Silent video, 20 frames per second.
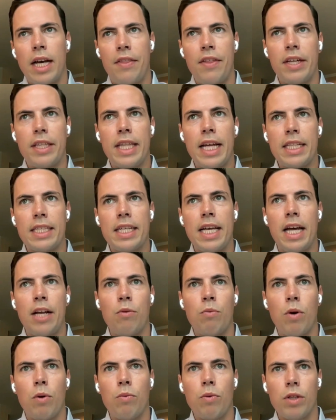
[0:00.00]
I think that's
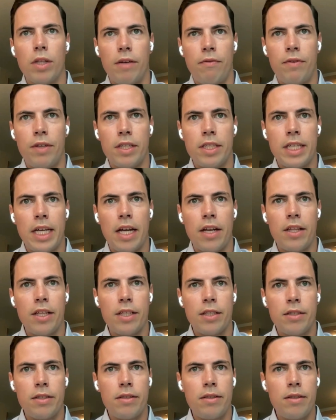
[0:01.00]
kind of what will lift us out of
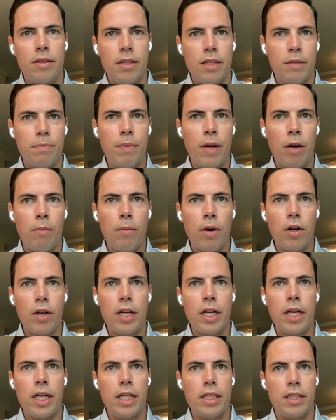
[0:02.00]
this bear
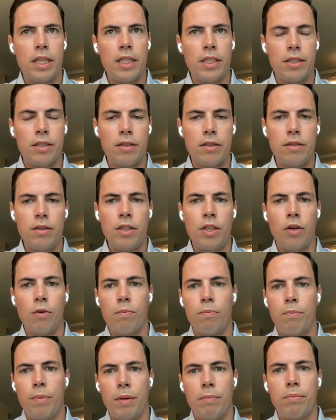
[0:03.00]
market is, you
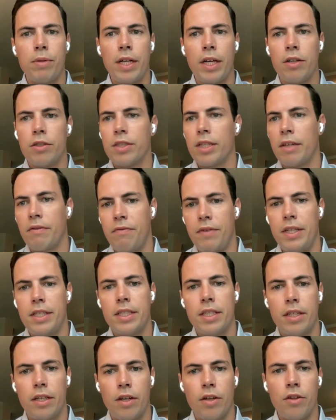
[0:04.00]
know, big players like
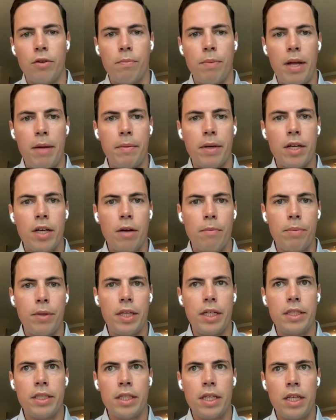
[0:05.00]
Visa and other payment
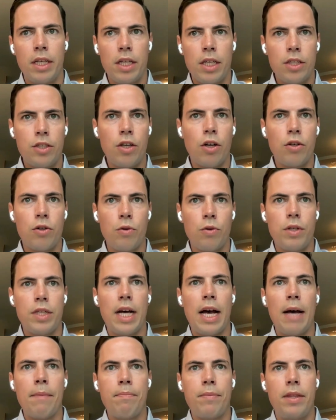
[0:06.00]
companies start to
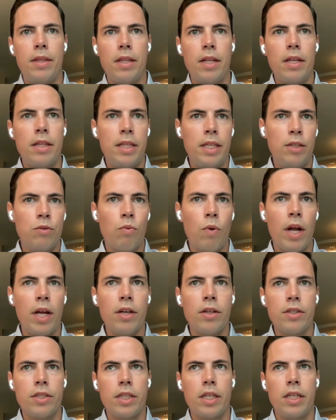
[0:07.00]
adopt these
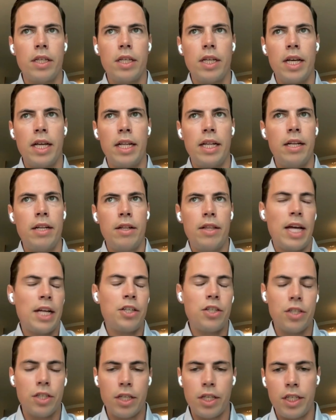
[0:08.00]
rails, and
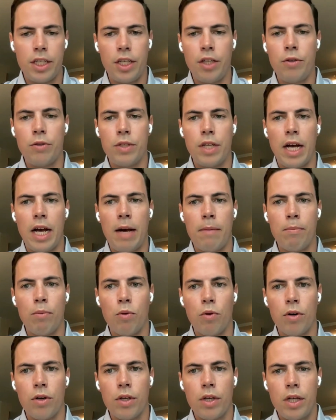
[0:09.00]
that just continues to
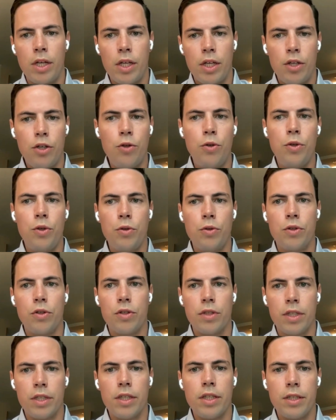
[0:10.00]
onboard new
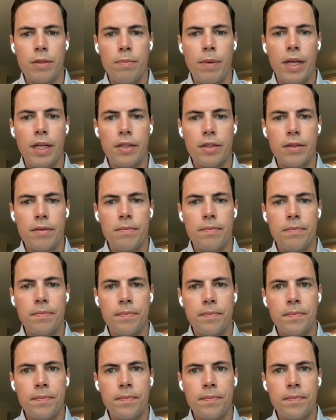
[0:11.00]
users into the space.